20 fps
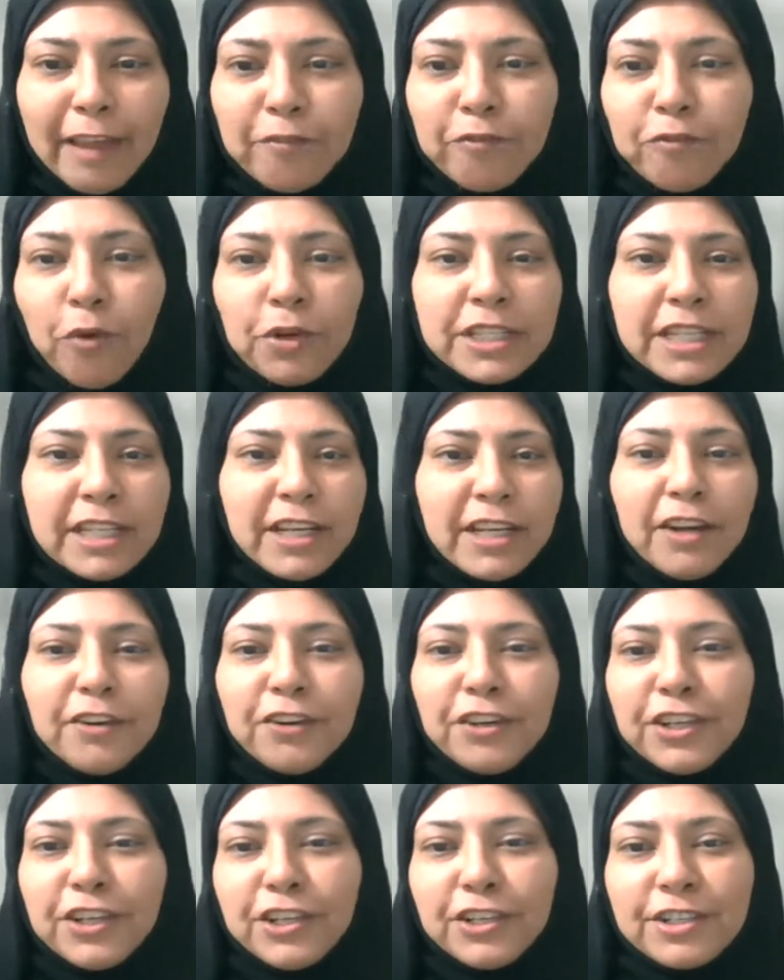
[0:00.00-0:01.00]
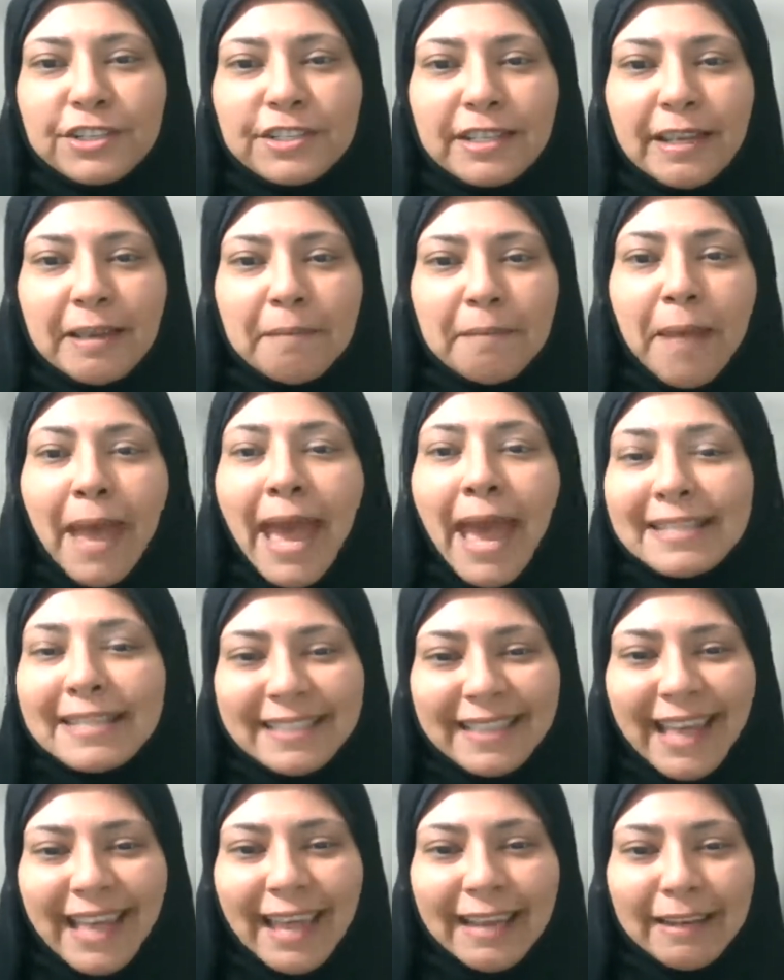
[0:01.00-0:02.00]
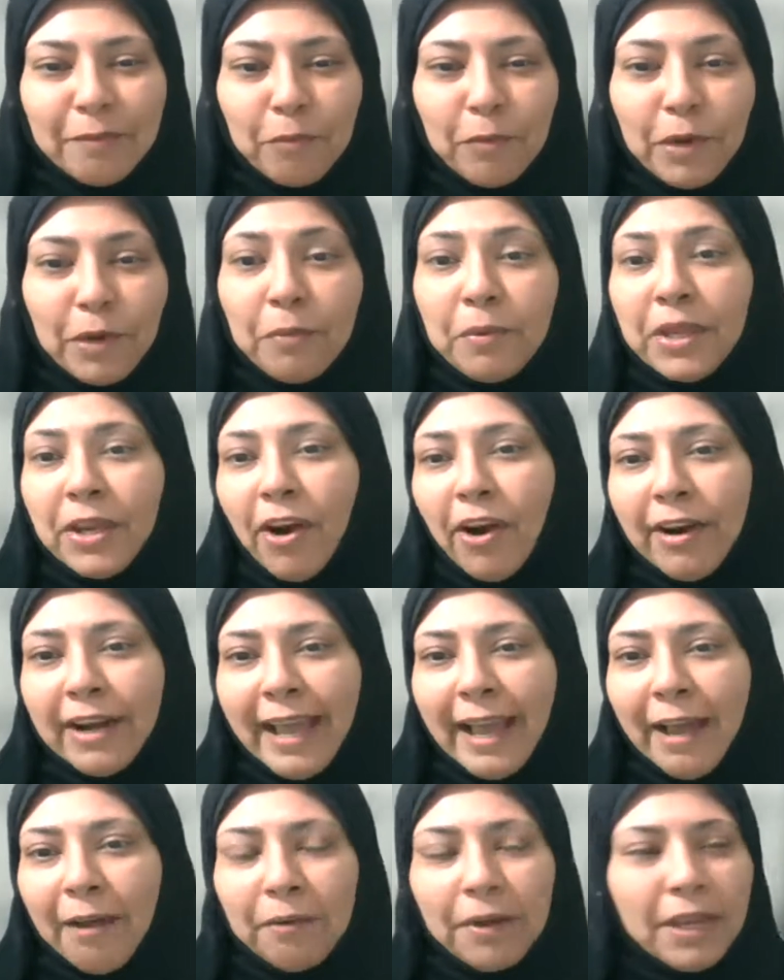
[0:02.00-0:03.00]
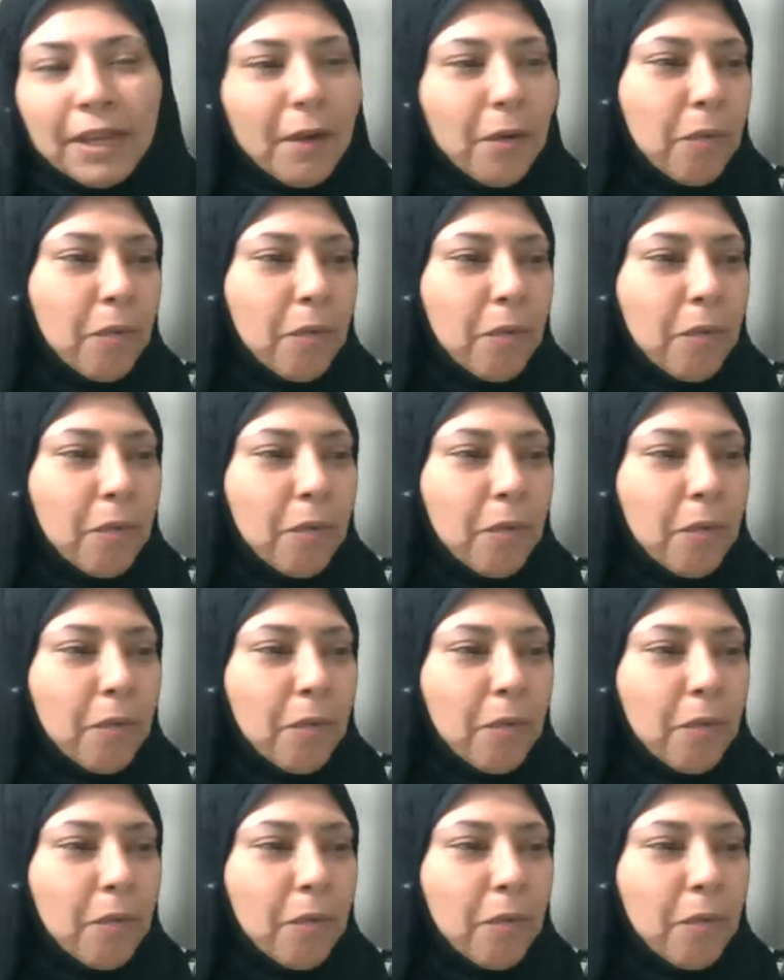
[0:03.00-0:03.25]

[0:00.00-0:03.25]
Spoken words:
And 1400 years past that, where we are now,